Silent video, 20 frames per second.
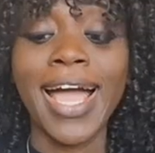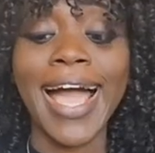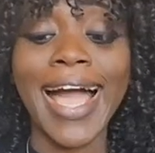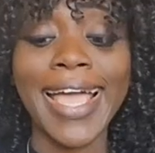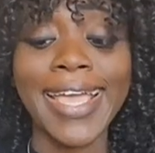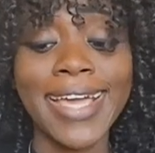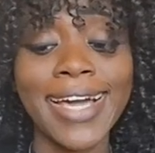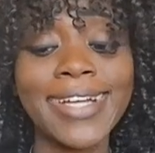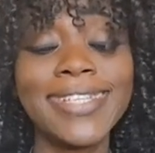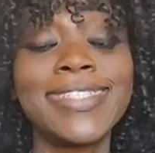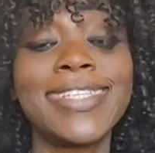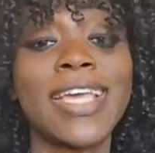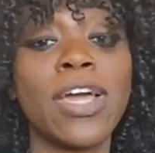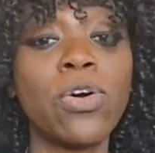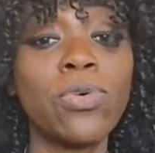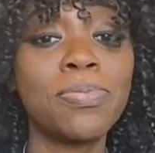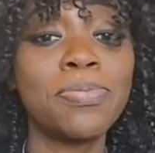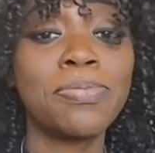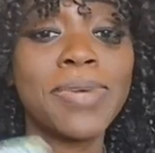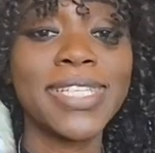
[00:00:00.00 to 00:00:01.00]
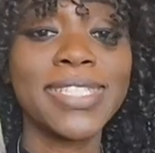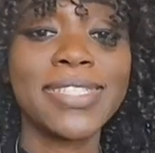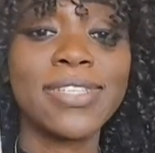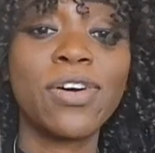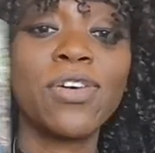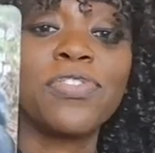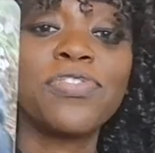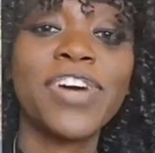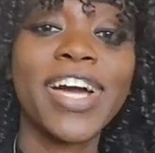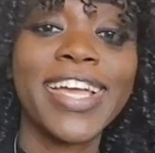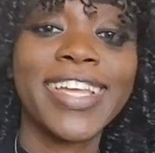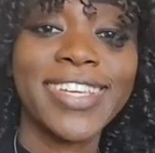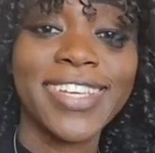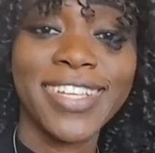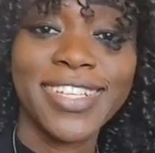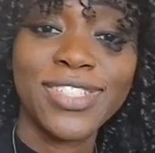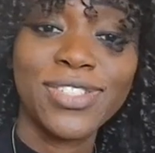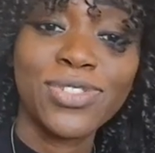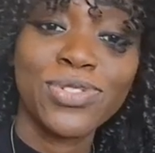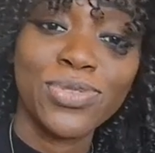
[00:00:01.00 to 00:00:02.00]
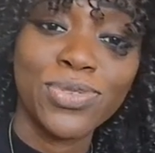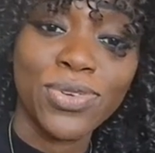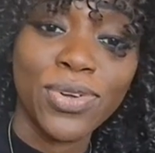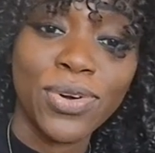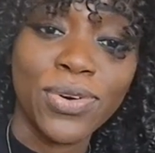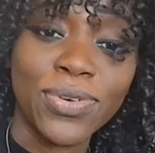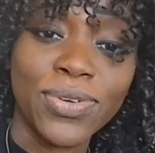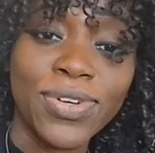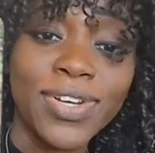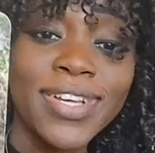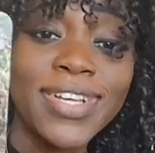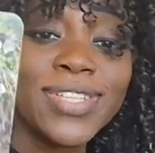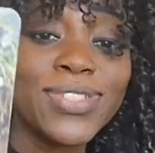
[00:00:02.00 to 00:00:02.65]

I can't help myself. I need to know.